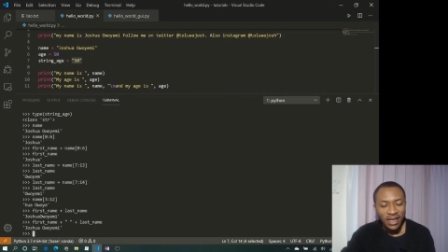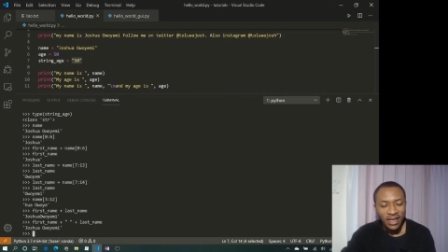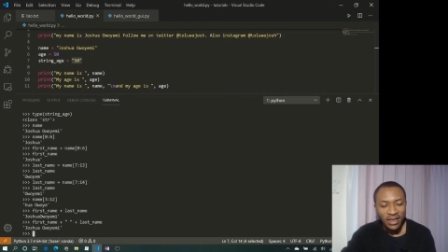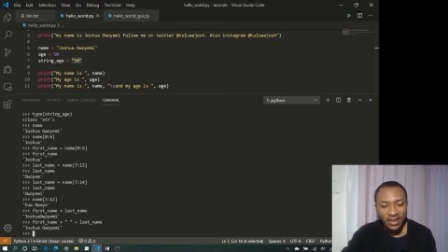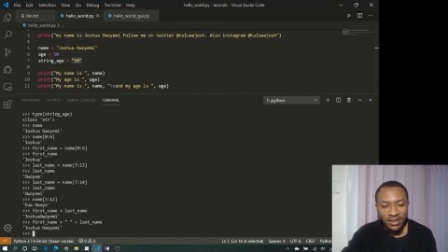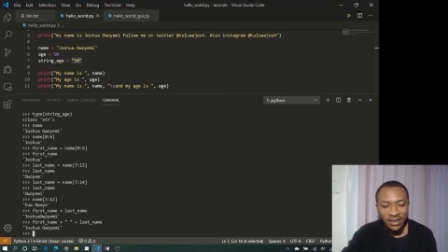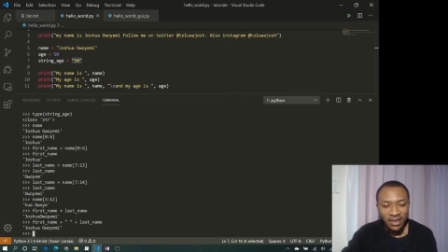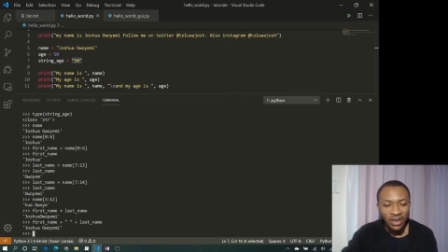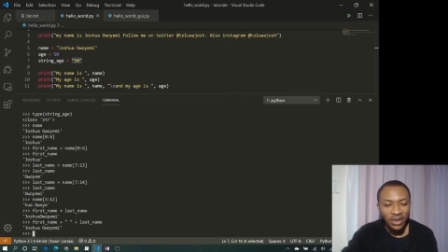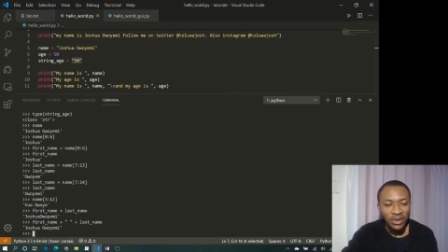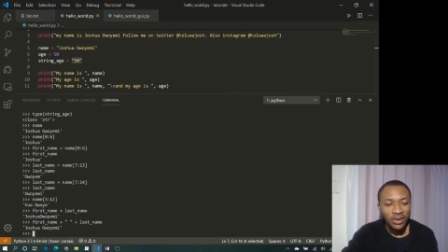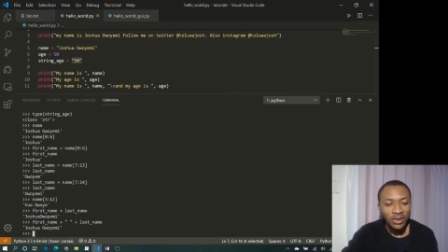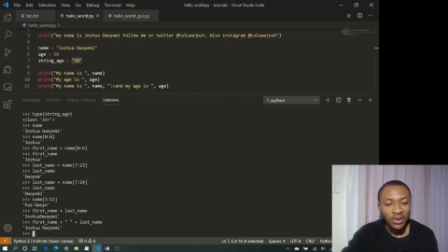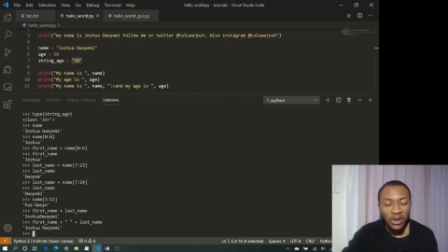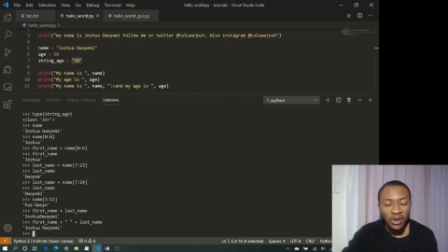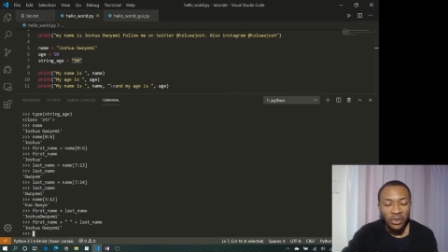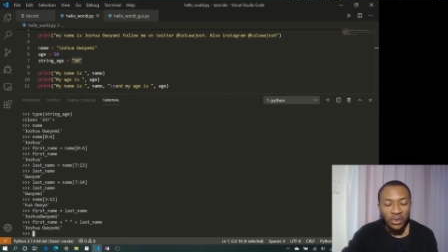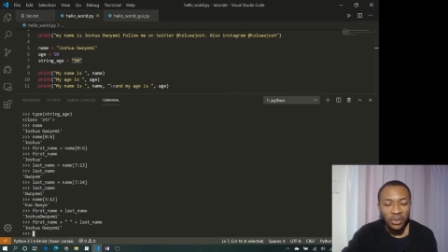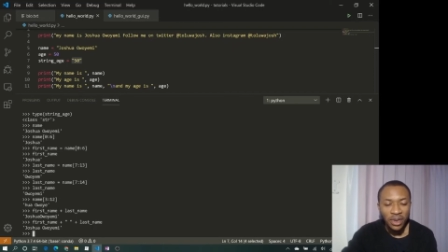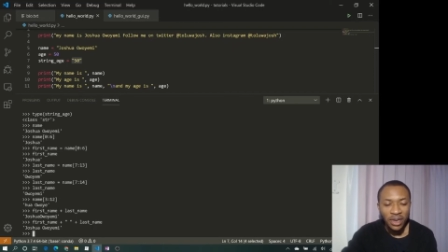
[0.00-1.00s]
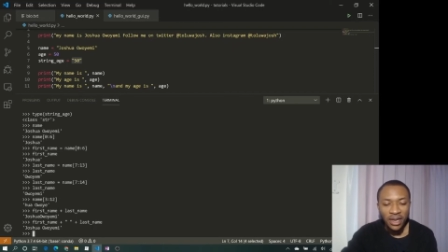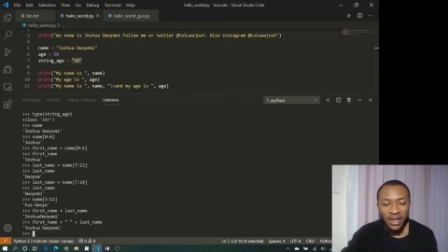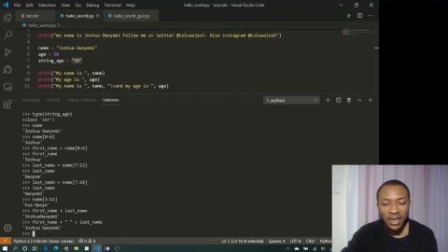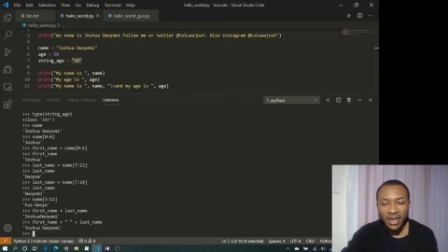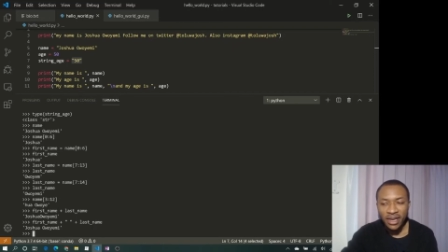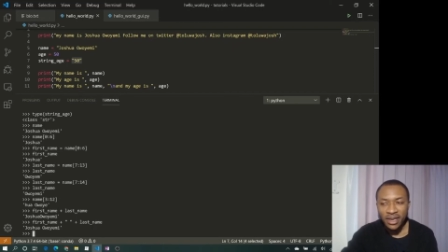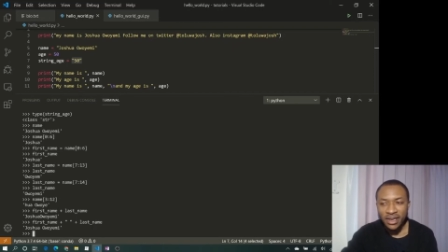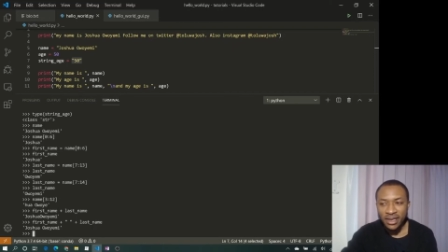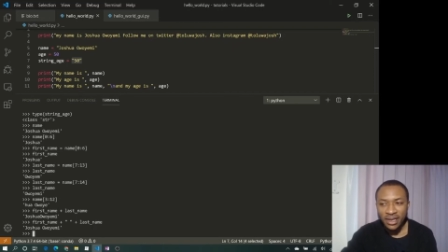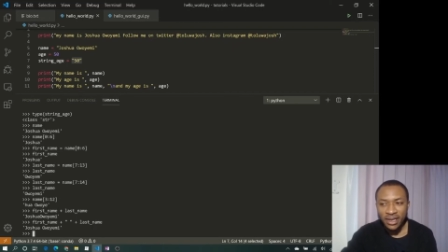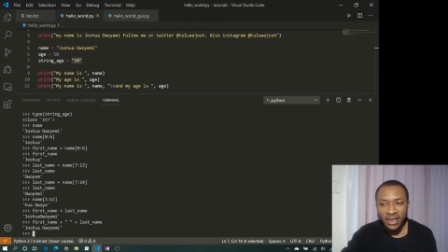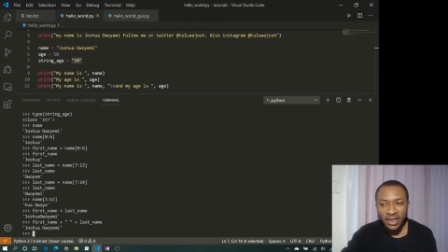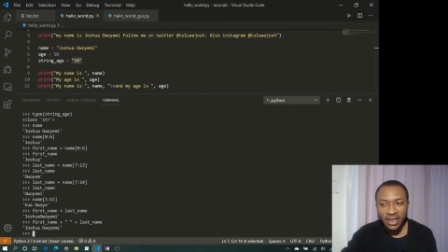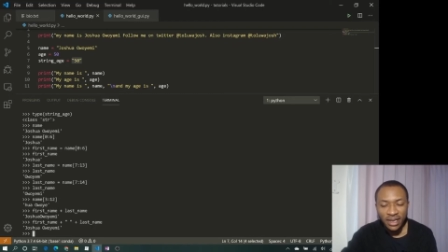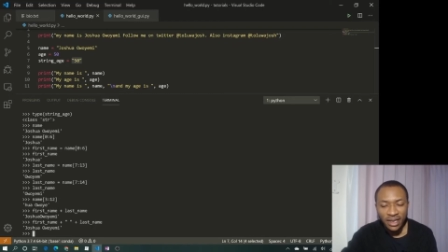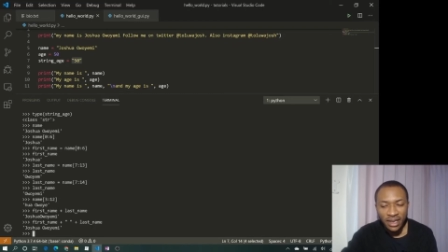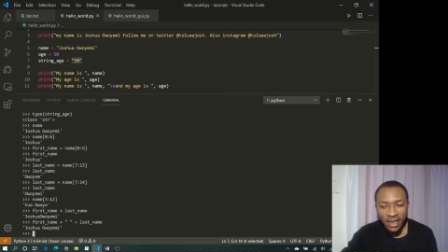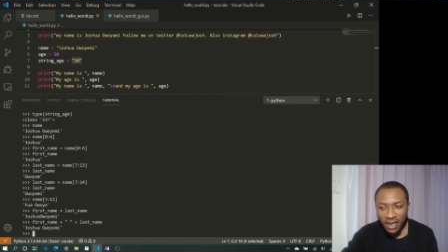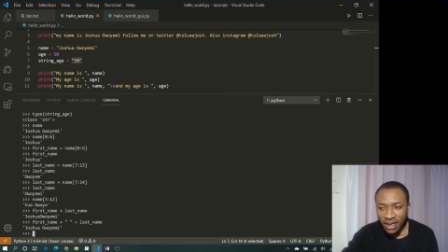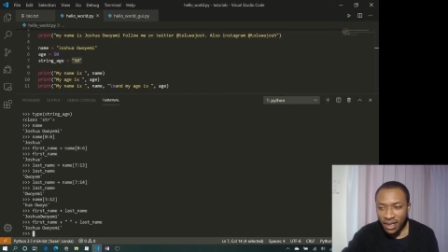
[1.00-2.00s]
These are going to come in handy
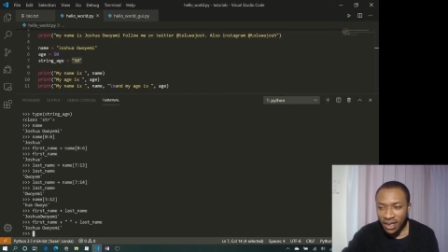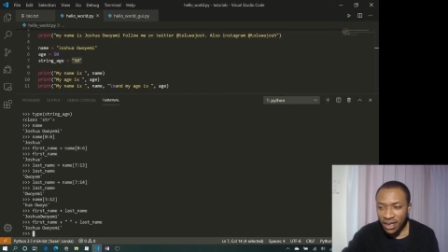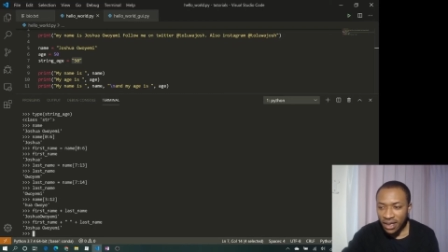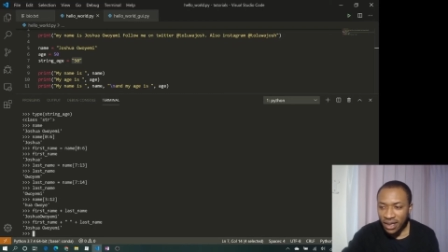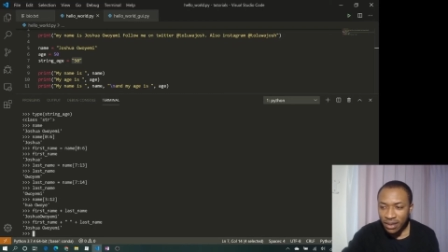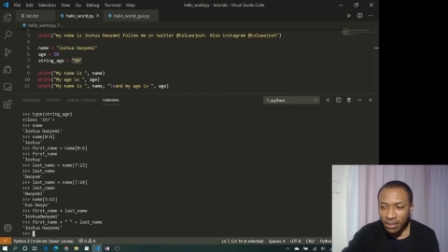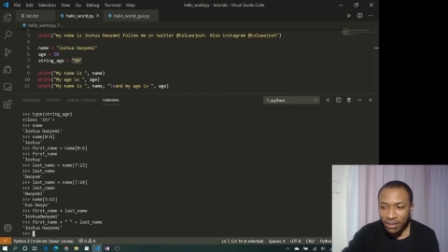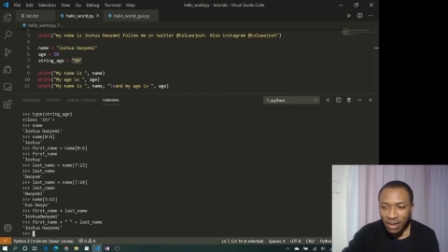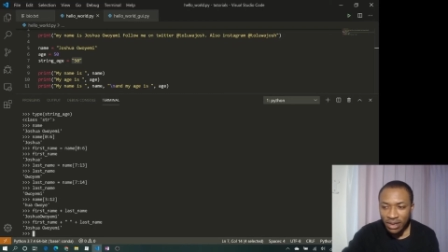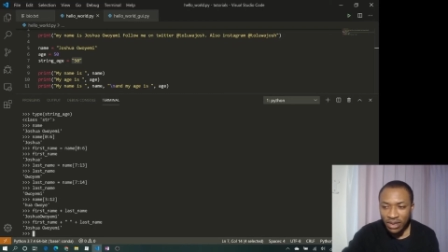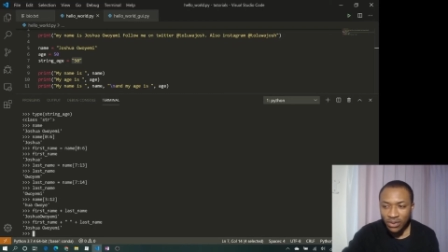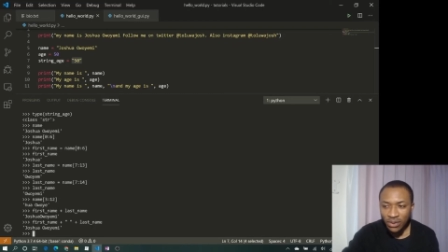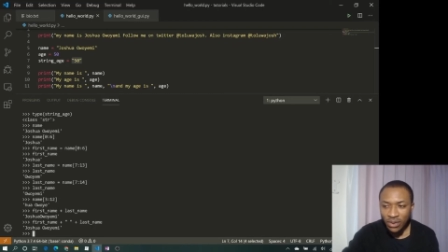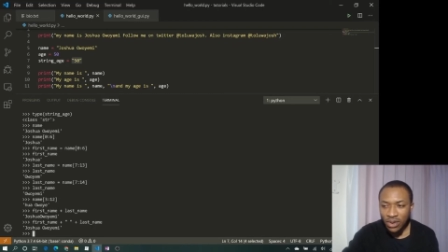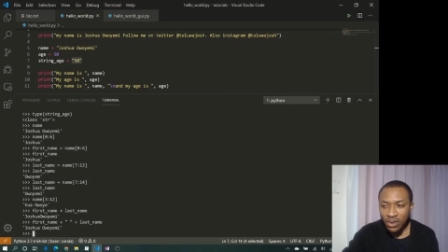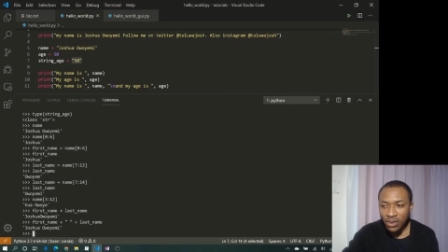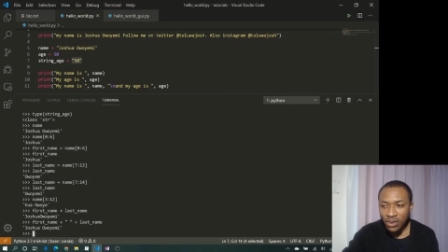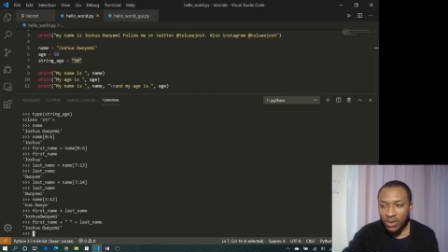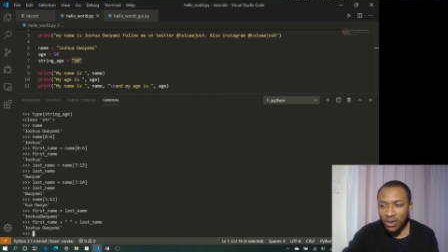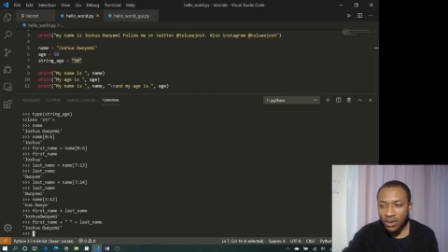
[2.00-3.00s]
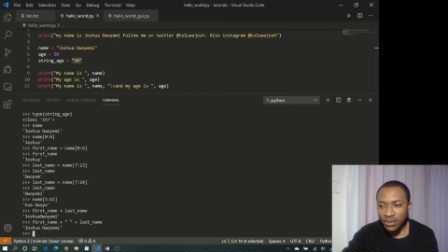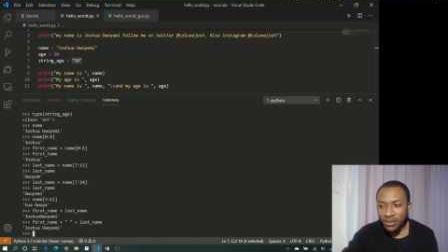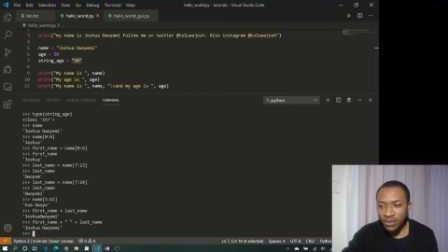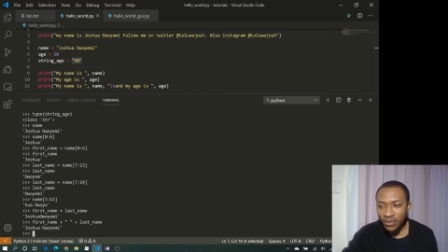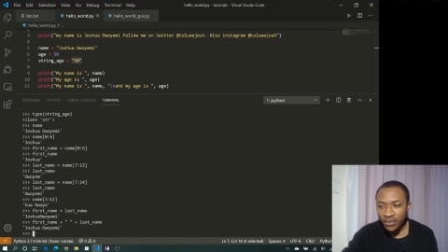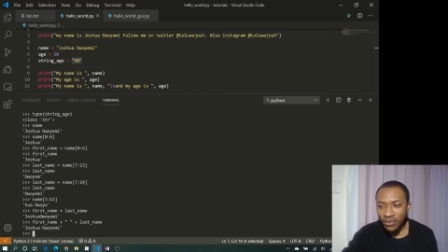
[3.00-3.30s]
as we go on.